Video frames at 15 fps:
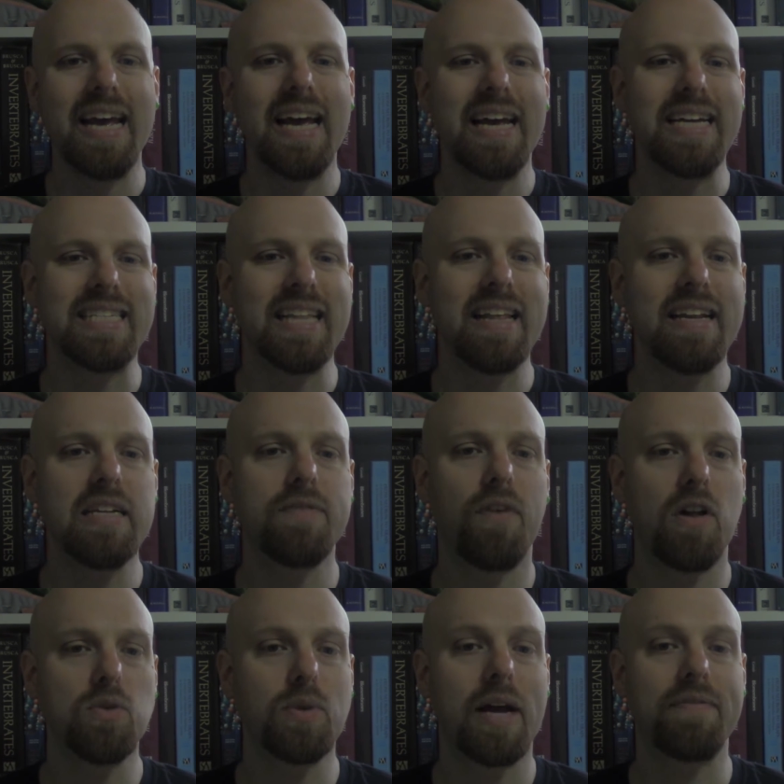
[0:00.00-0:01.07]
He said that his
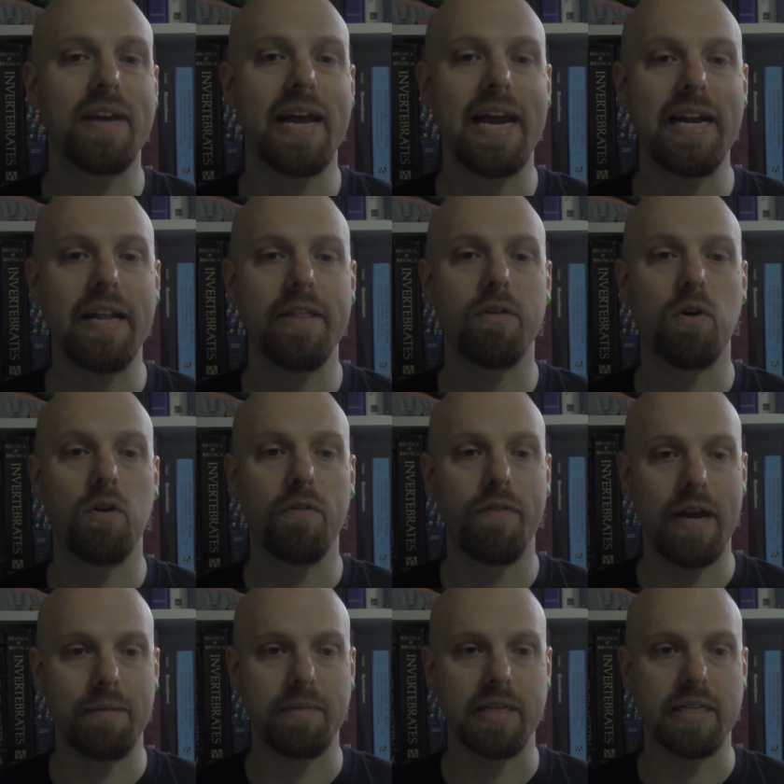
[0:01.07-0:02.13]
followers would have to hate their own
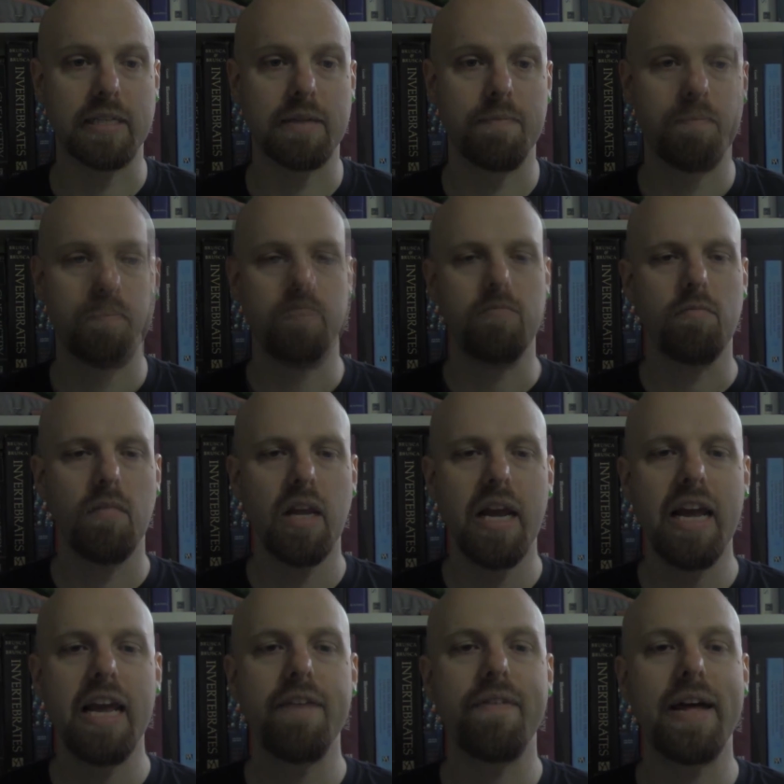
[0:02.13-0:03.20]
families.
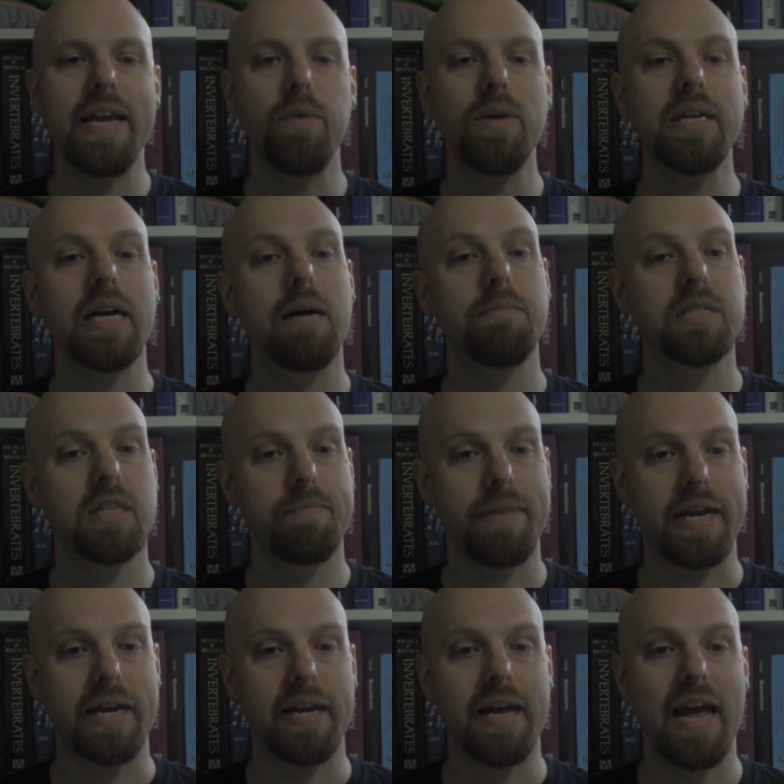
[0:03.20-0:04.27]
If anyone comes to
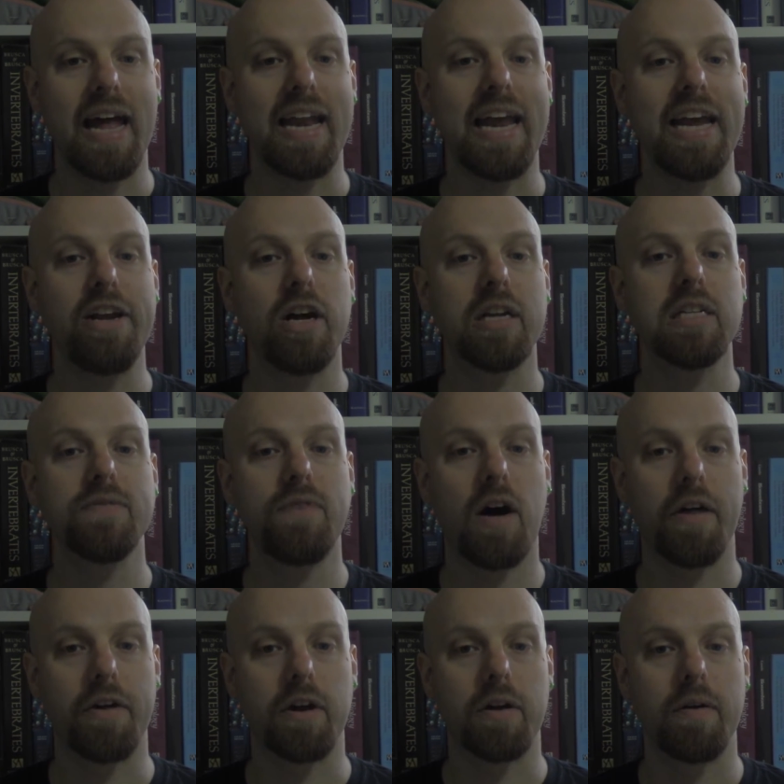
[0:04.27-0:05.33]
me, and hate not his
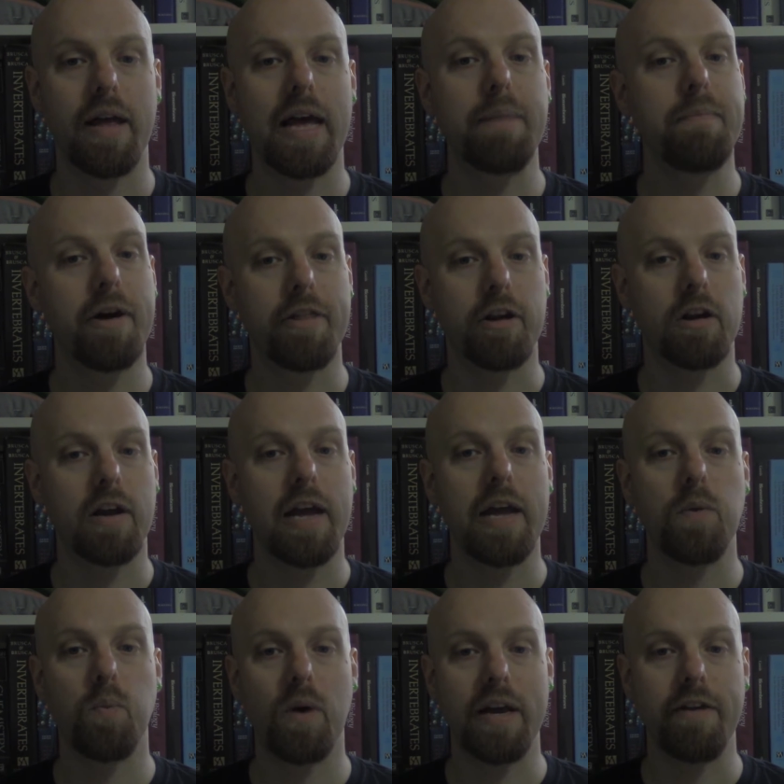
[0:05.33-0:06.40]
father, and mother,
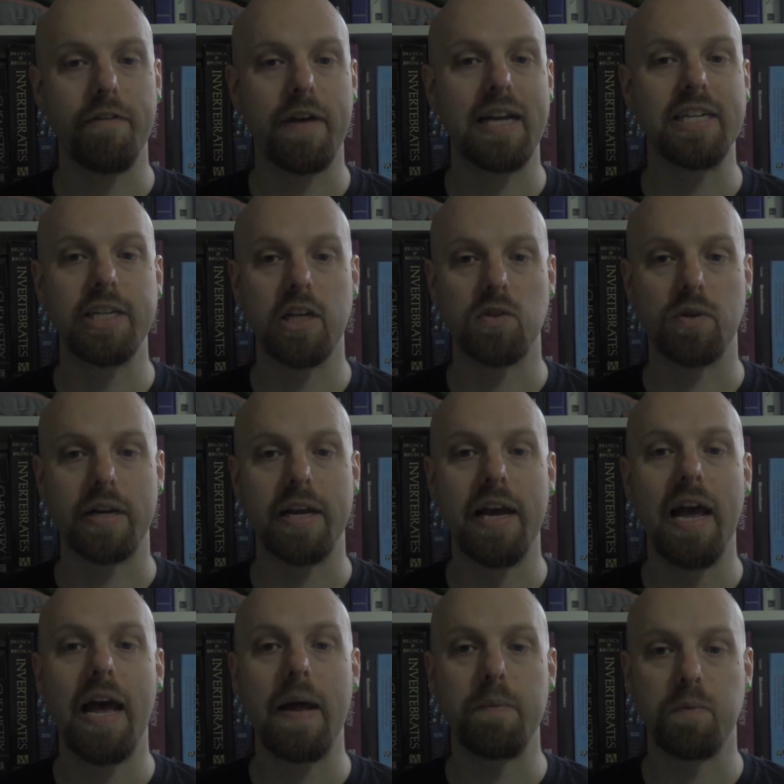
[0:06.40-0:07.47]
and wife, and children,
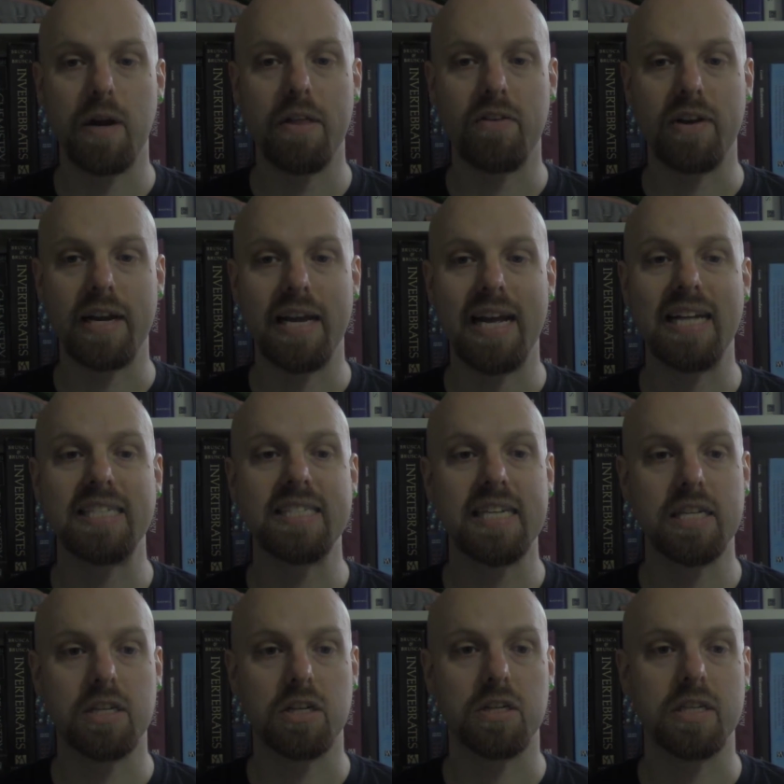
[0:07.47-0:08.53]
and brethren, and
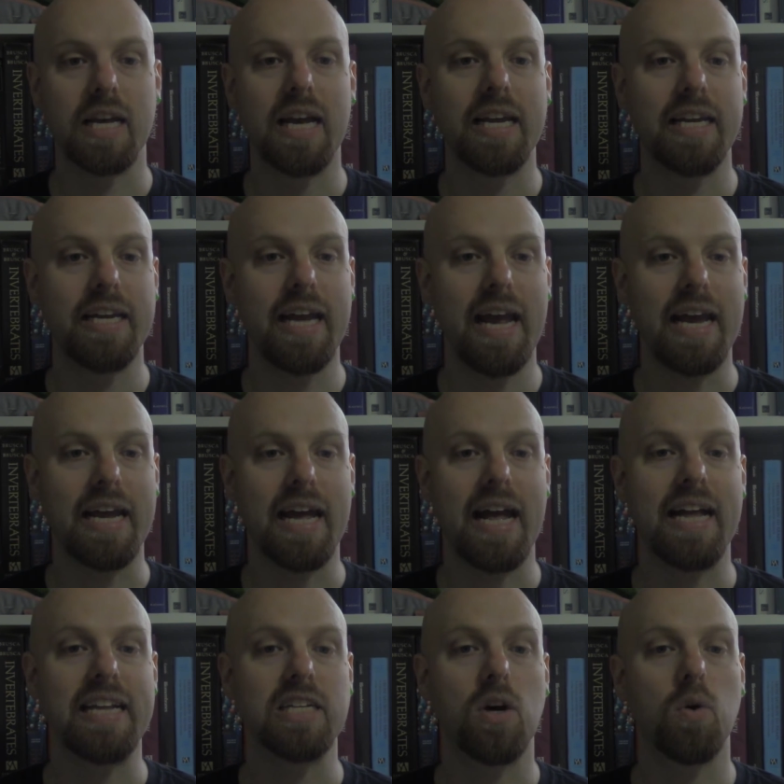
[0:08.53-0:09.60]
sisters, yea,
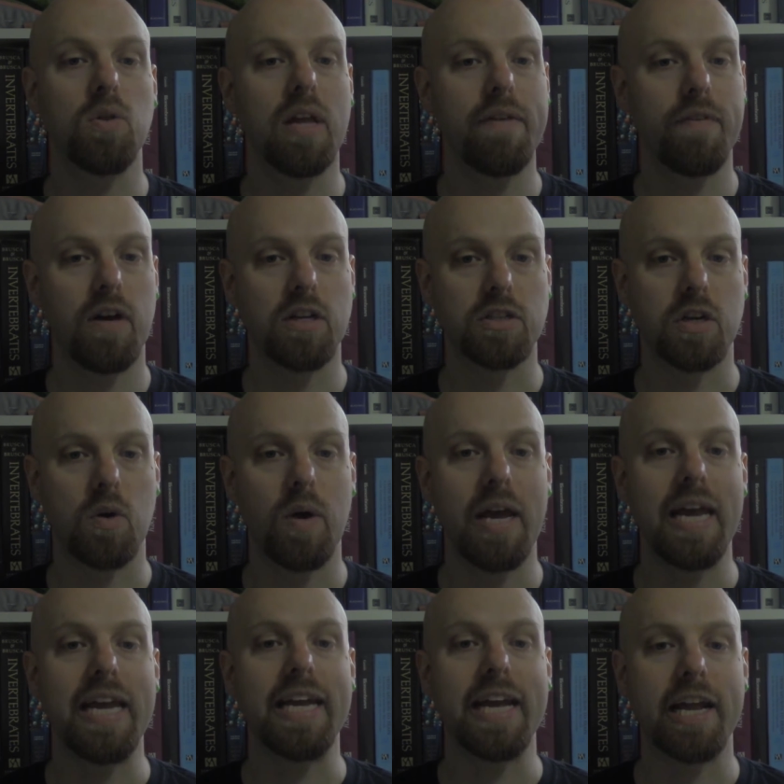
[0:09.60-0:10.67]
and his own life also,
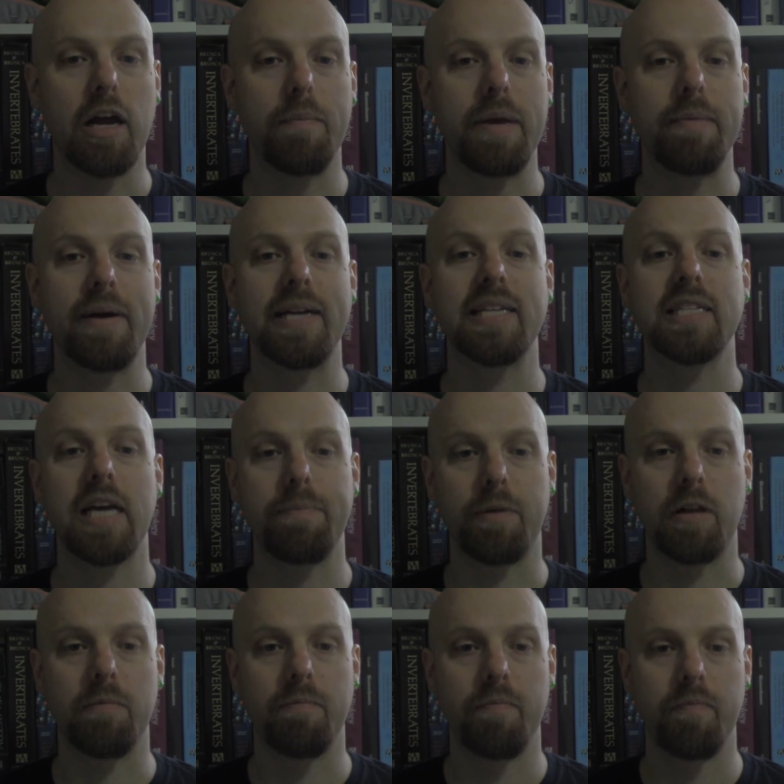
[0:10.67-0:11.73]
he cannot be my
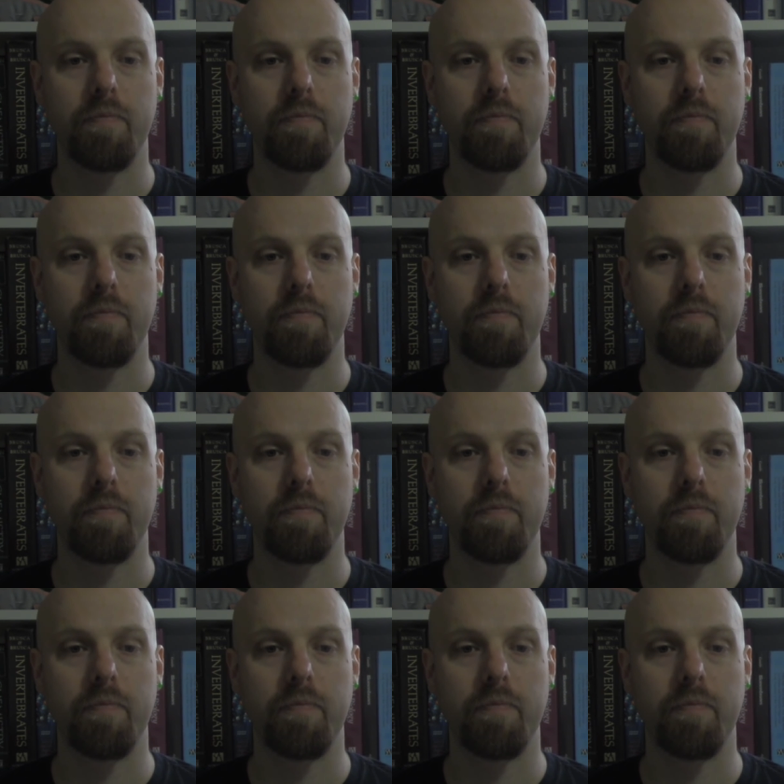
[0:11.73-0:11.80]
disciple.